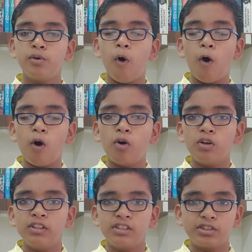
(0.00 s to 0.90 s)
to
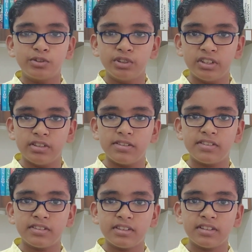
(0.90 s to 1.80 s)
all the
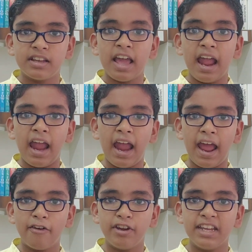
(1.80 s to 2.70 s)
students:
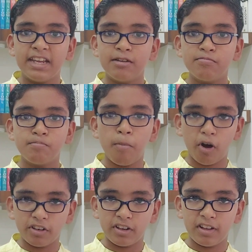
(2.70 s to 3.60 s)
Harry
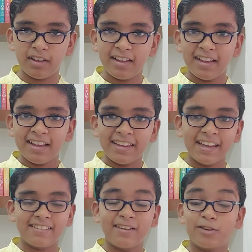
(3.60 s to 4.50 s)
Potter.
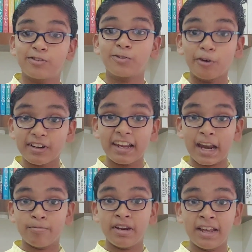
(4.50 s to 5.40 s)
Yes, it was totally
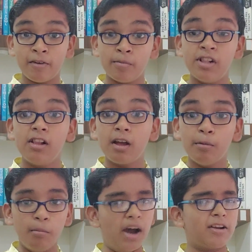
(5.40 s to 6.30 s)
unbelievable,
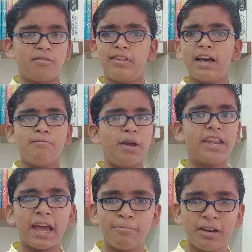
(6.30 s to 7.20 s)
but there are
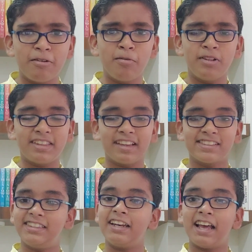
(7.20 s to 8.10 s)
many unbelievable
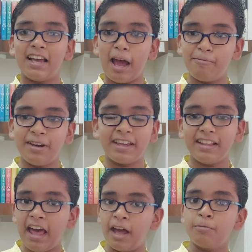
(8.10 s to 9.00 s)
things that are happening
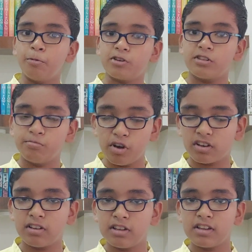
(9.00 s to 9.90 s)
in the Harry Potter
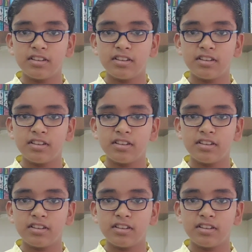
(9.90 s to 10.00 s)
book.